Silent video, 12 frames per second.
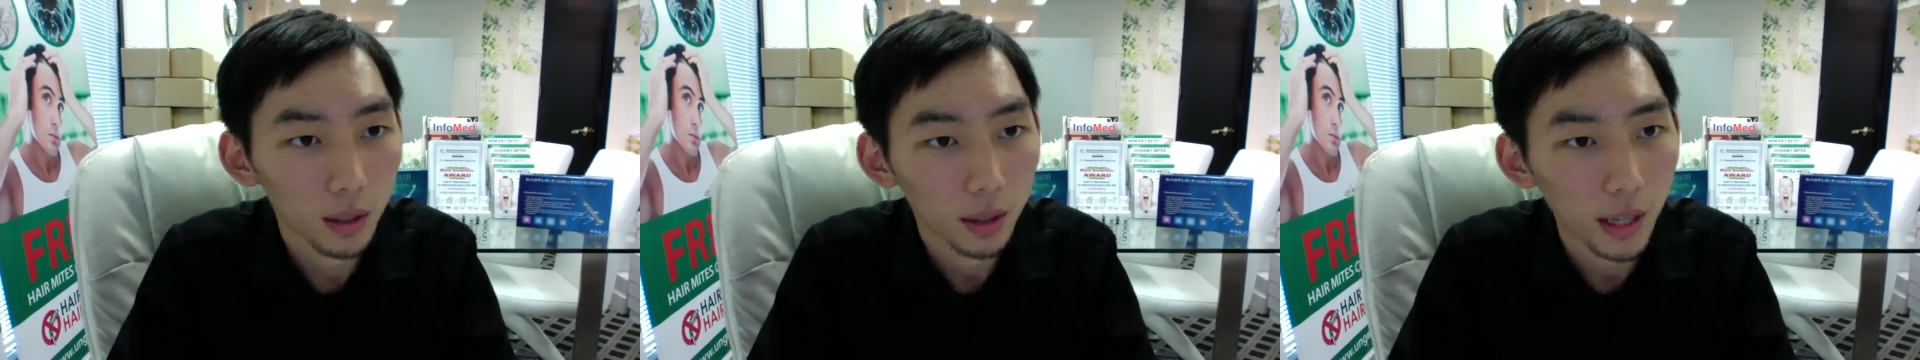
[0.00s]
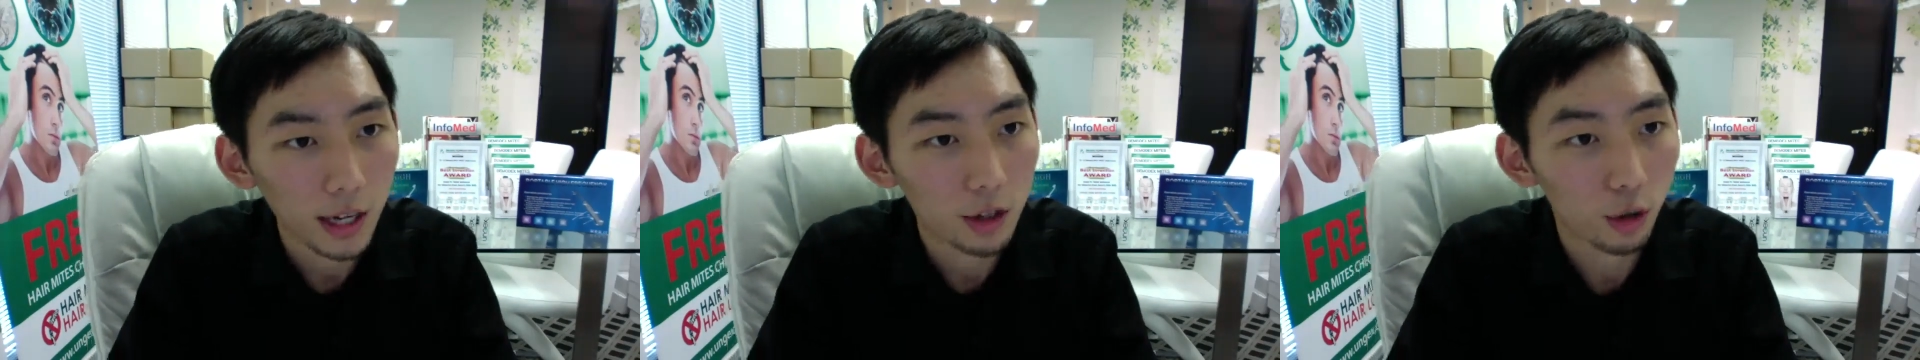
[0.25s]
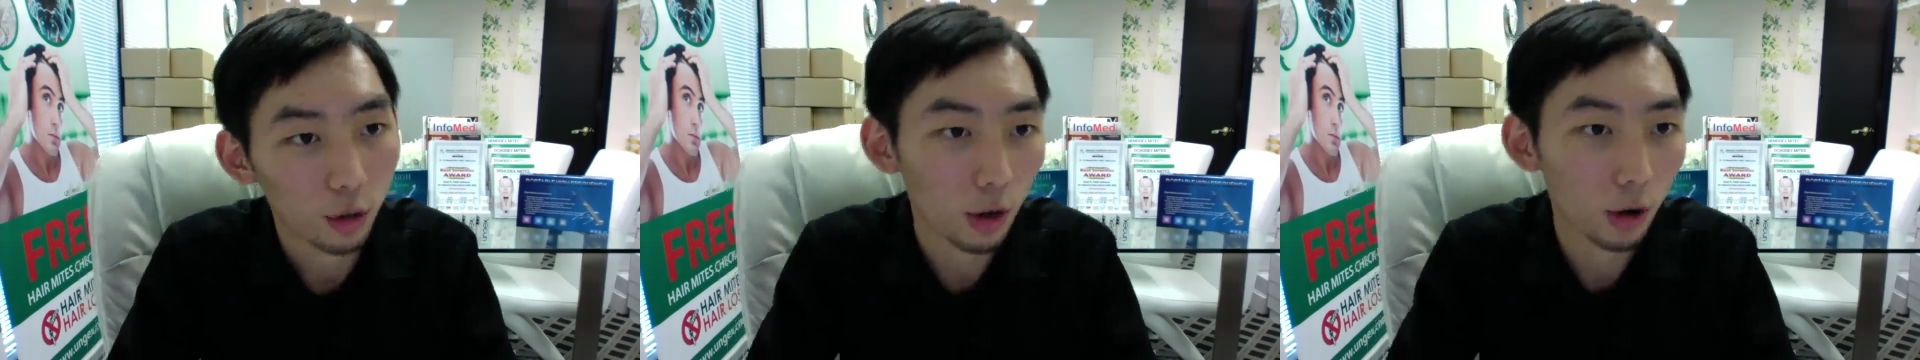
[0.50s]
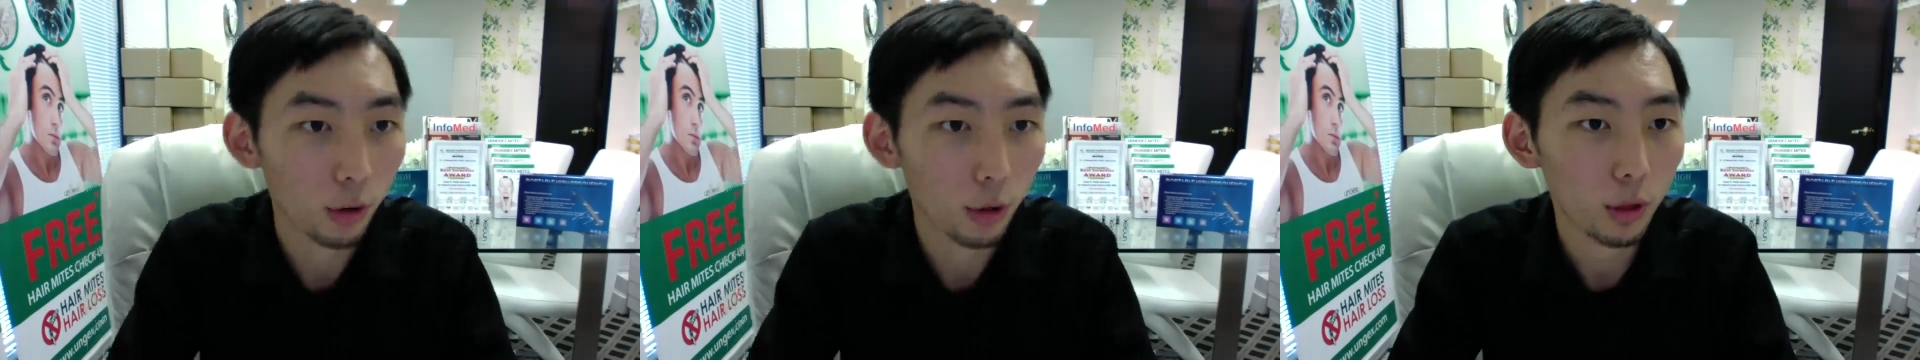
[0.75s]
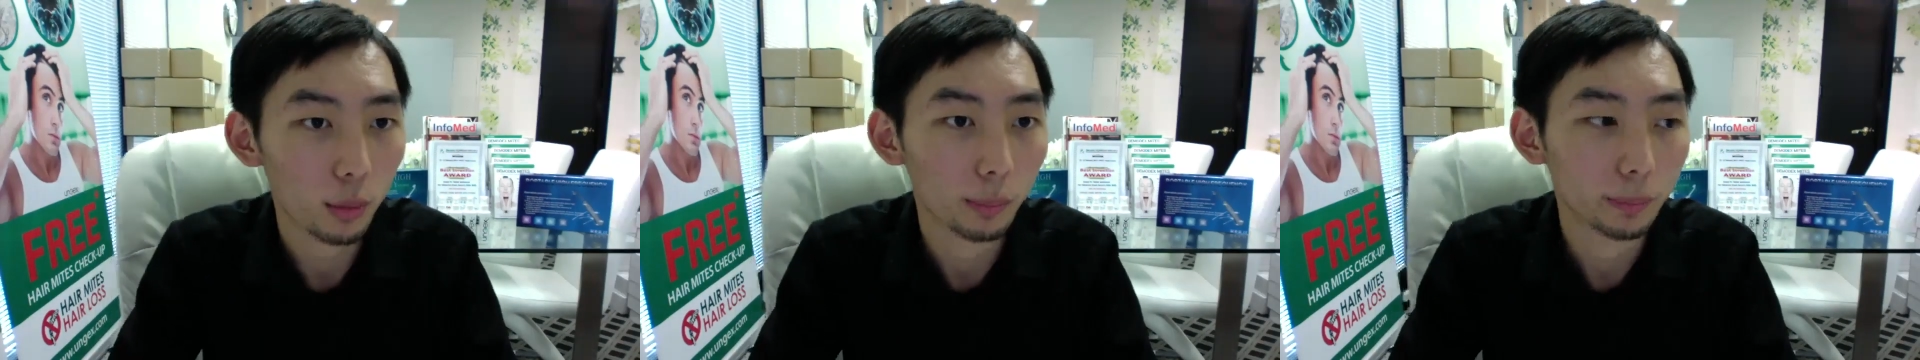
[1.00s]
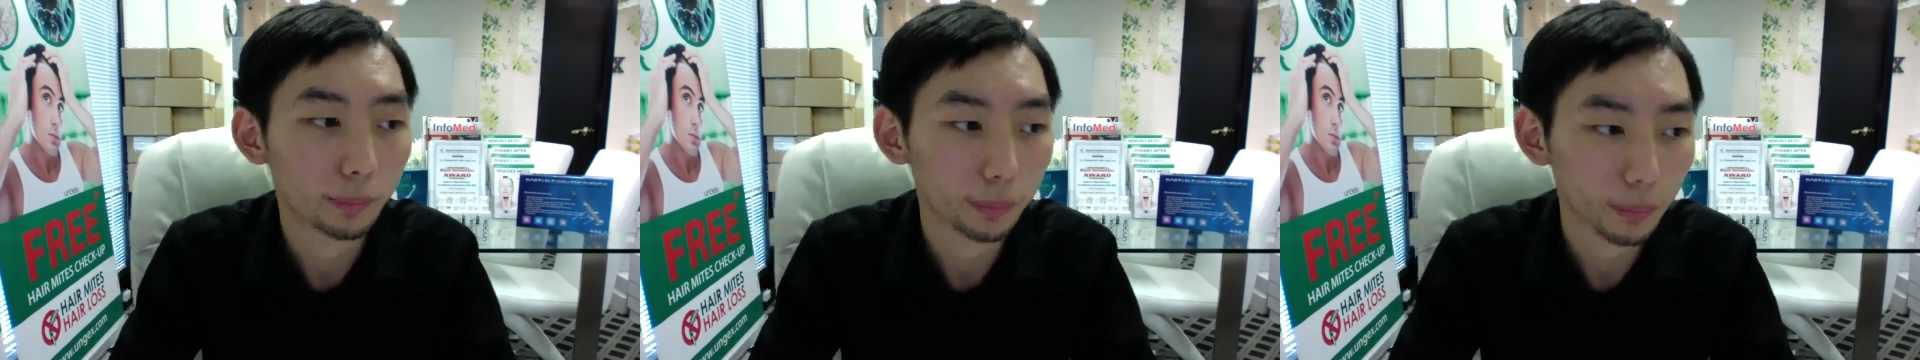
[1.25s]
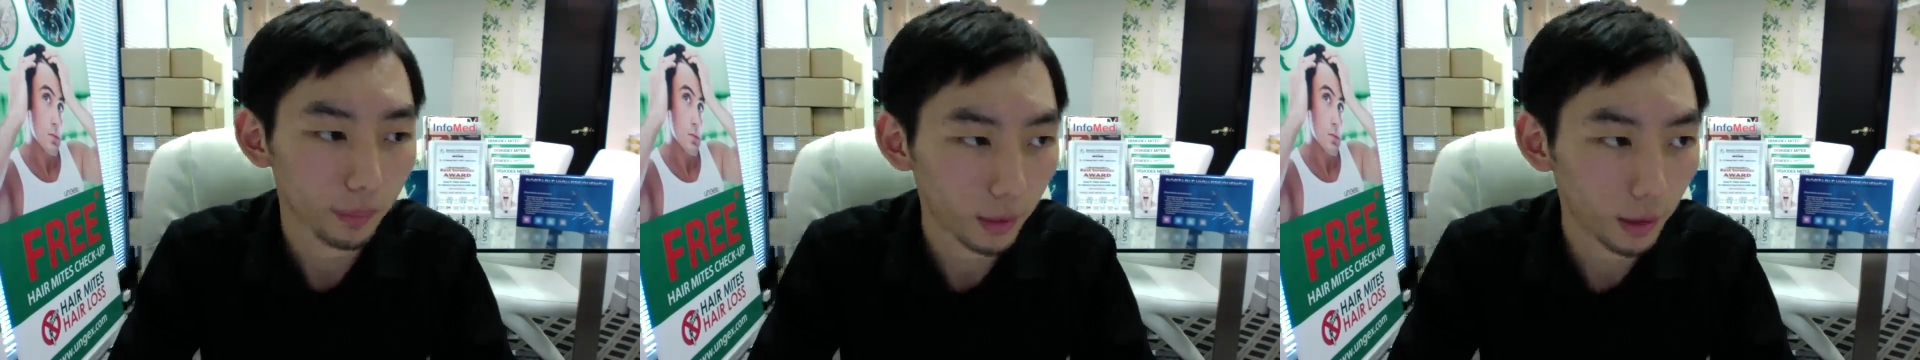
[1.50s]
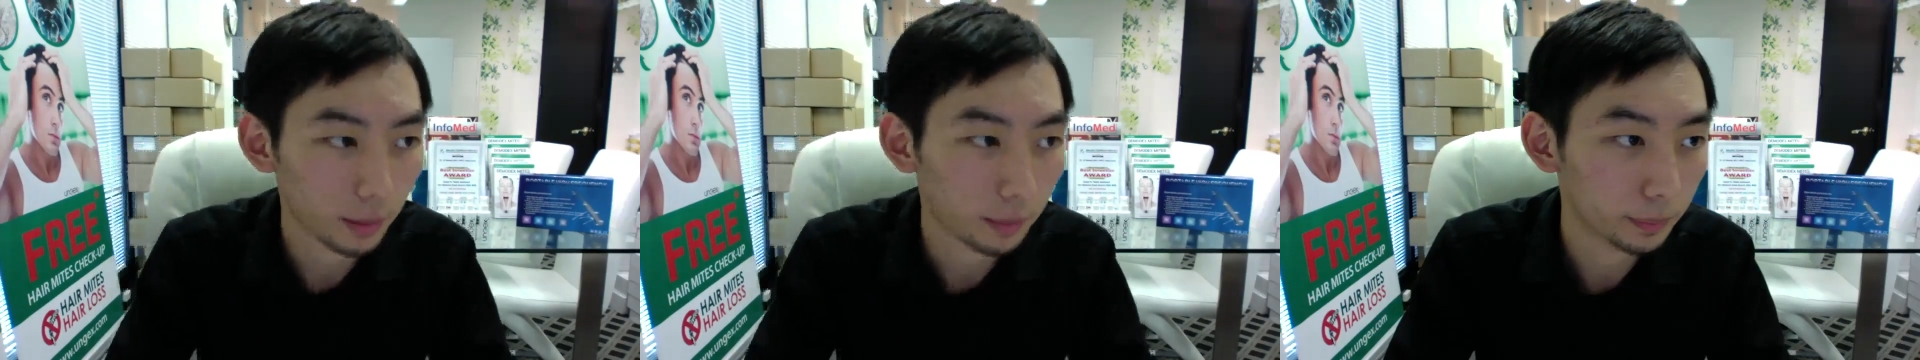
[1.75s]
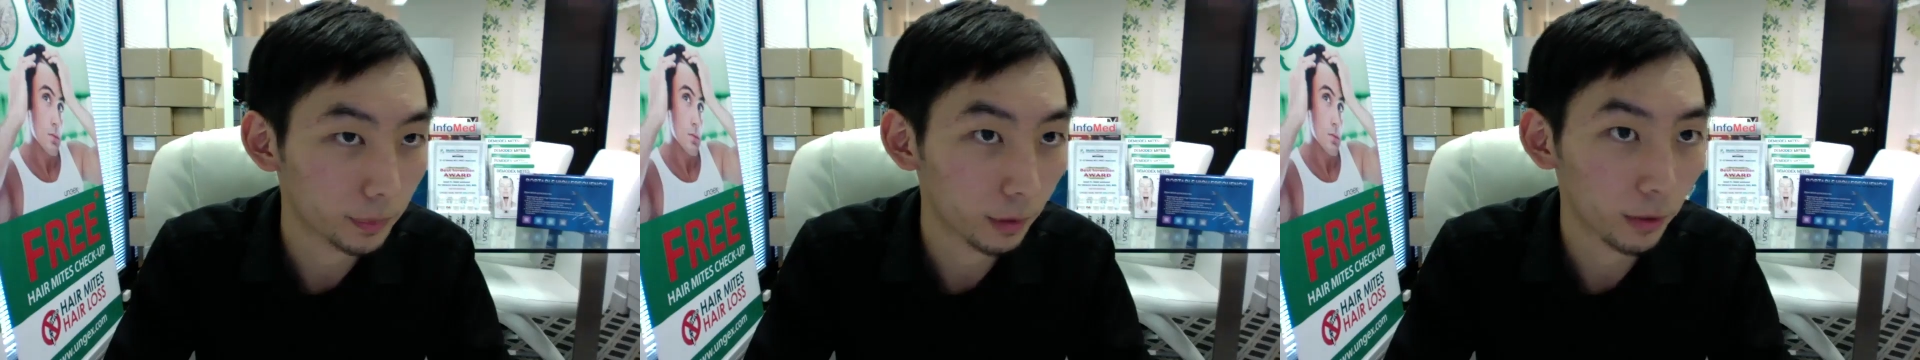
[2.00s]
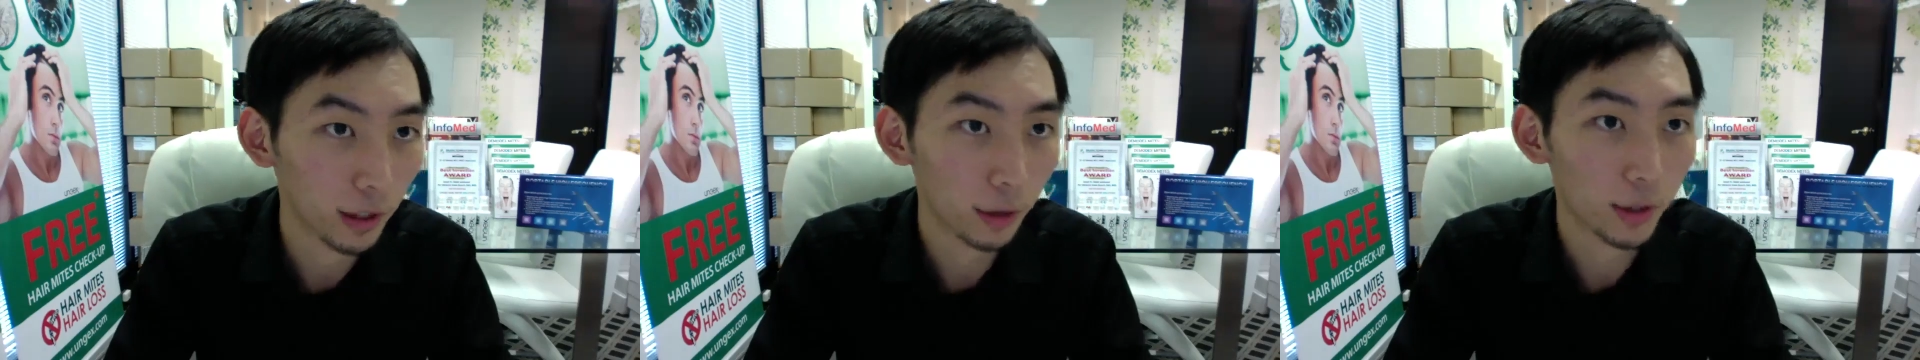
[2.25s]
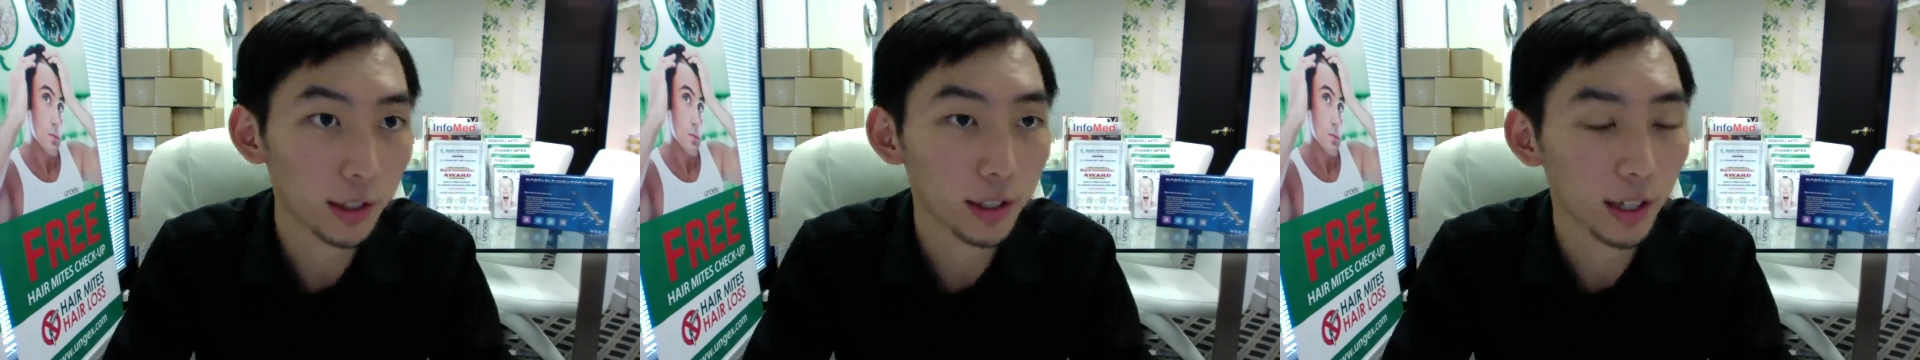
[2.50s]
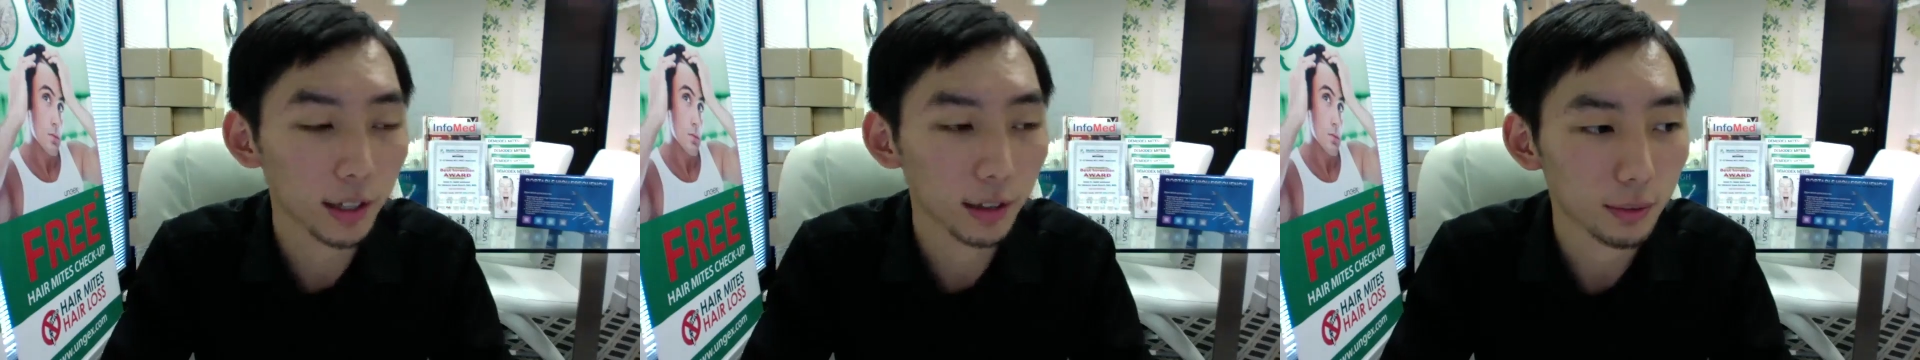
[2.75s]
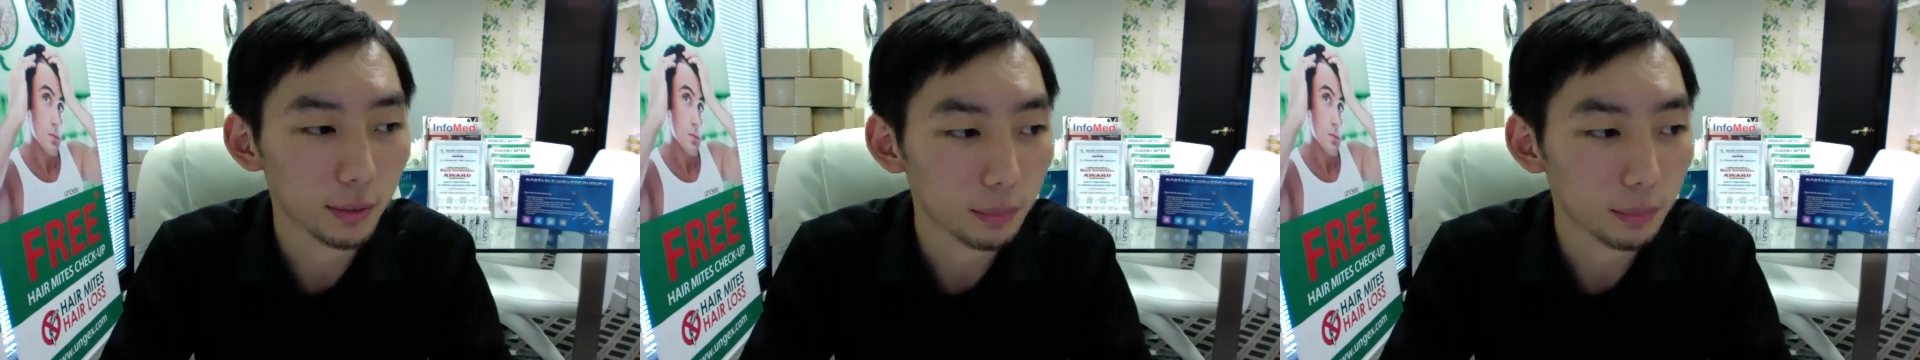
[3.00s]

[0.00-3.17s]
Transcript: natural growth. If anyone's done